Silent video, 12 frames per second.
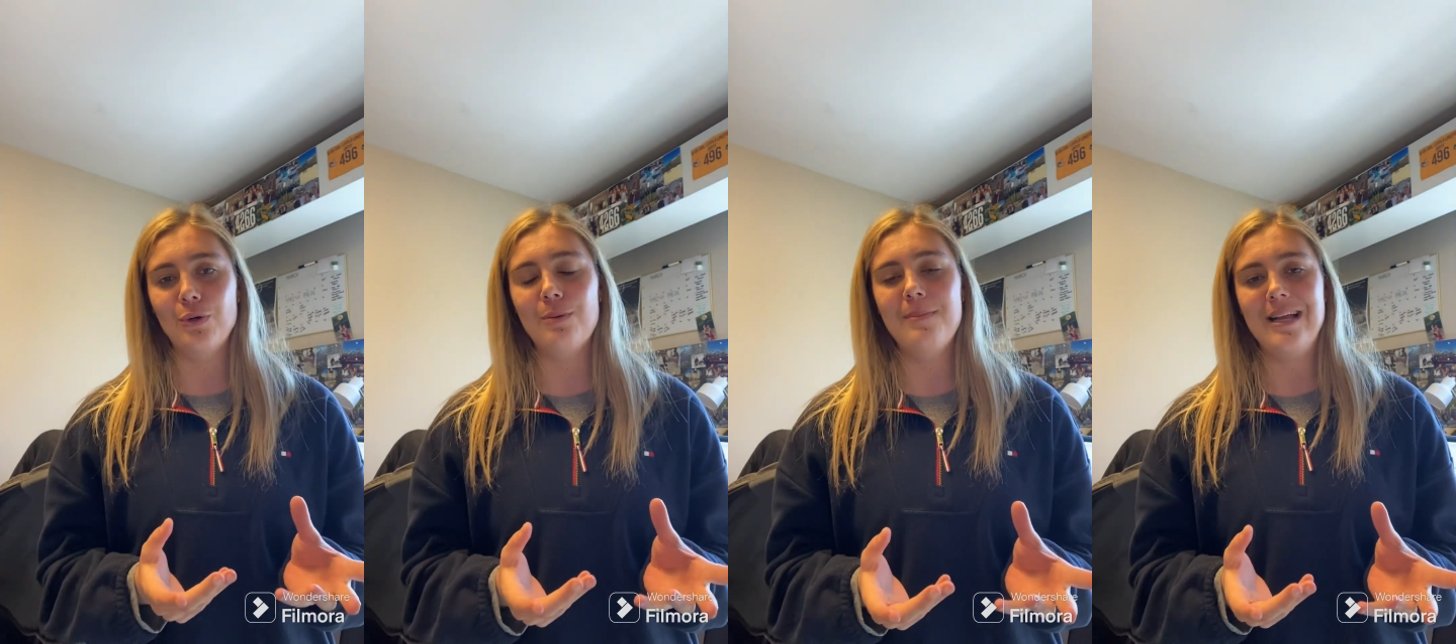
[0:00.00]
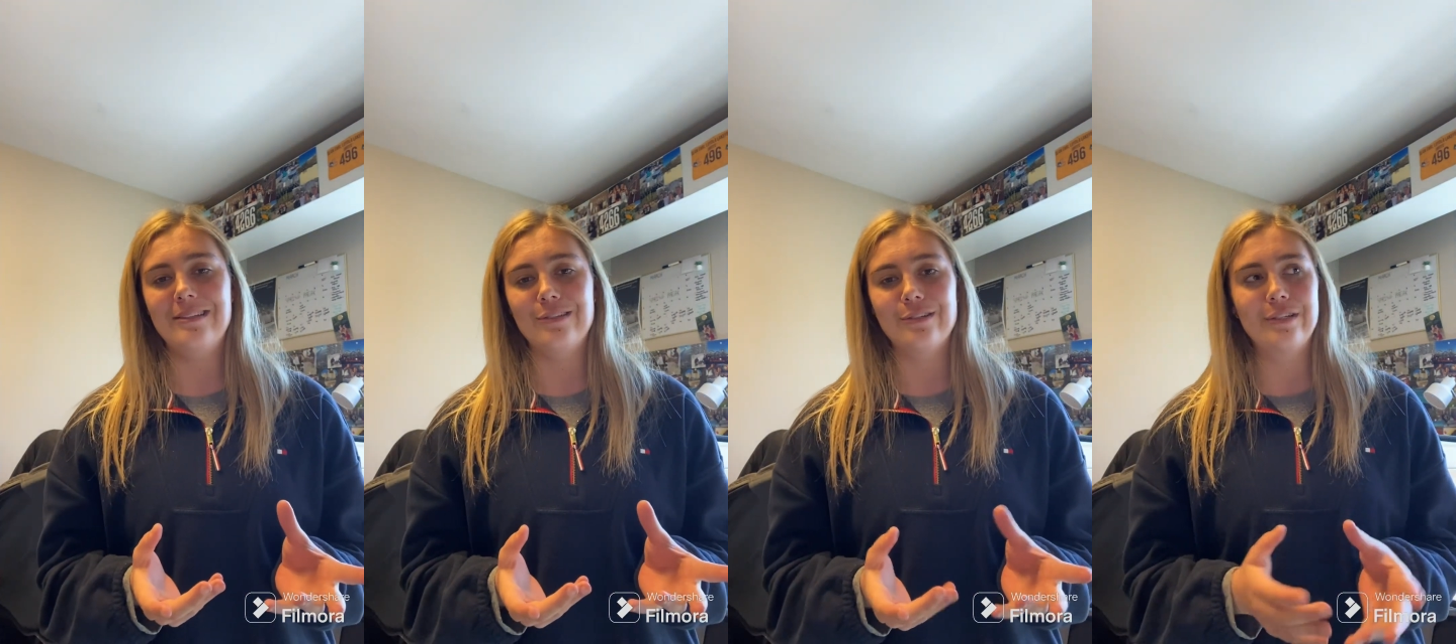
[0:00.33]

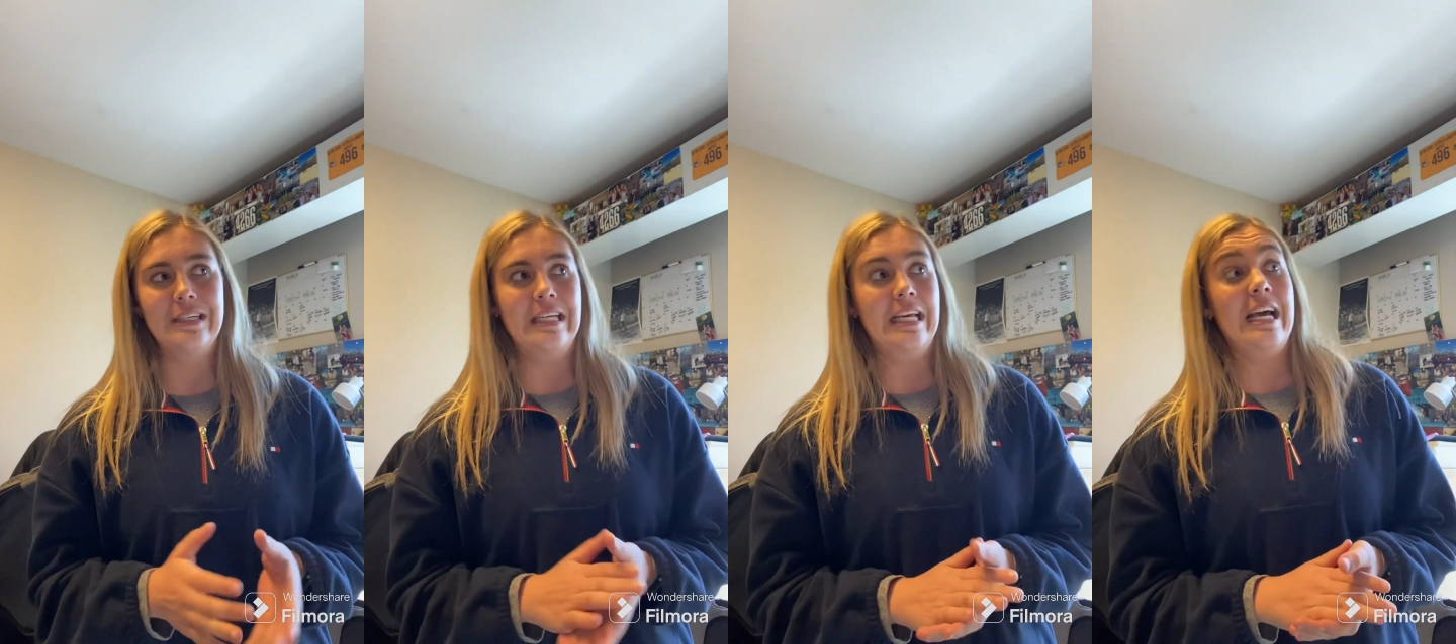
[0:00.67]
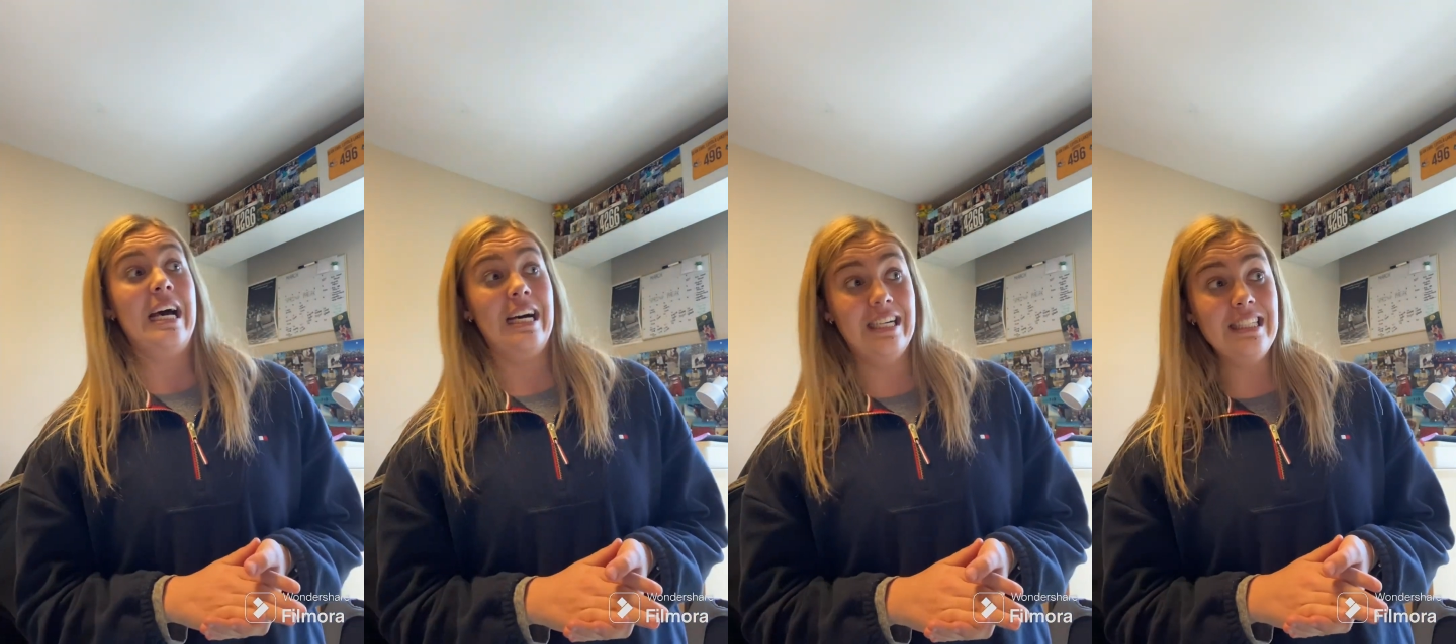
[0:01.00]
compared to
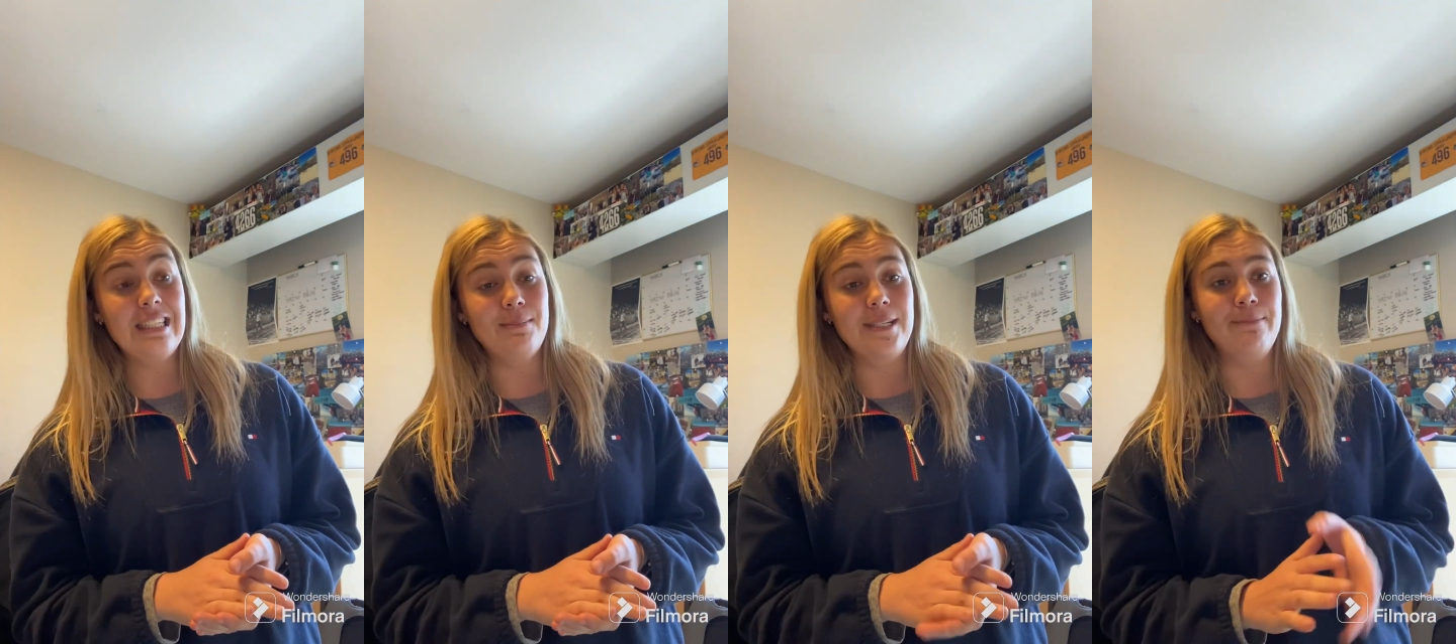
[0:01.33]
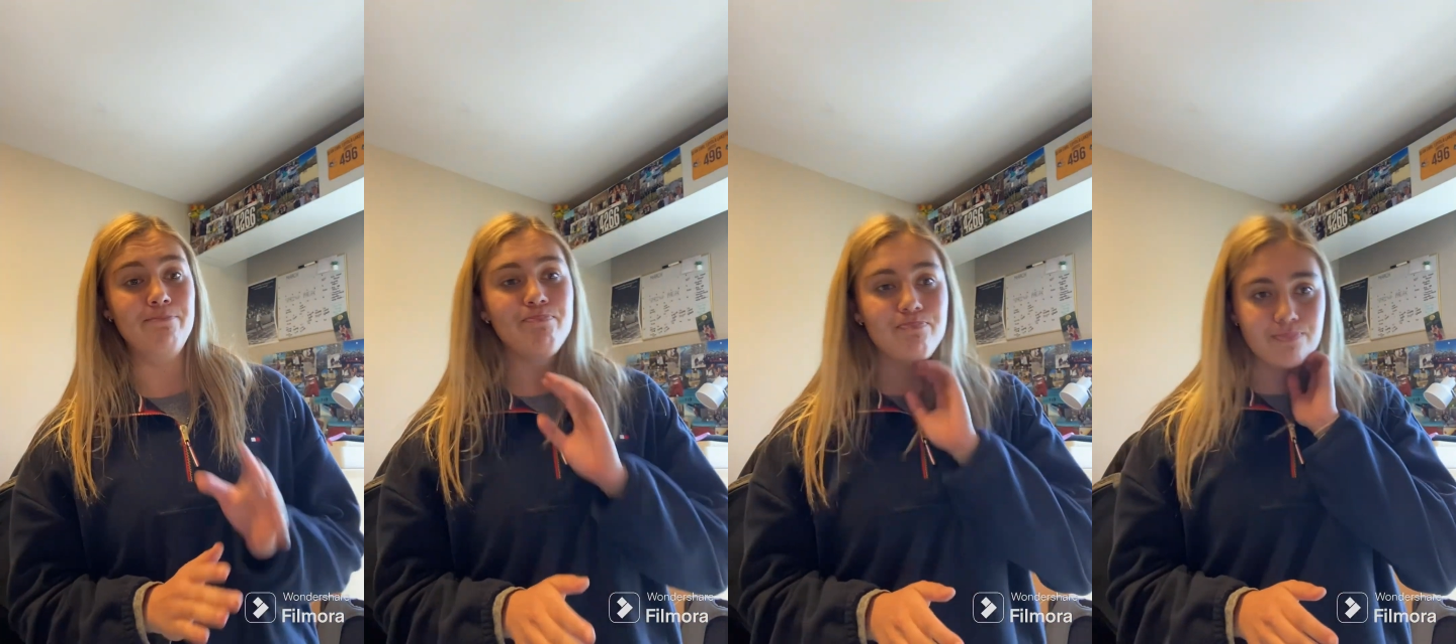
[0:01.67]
huntsman,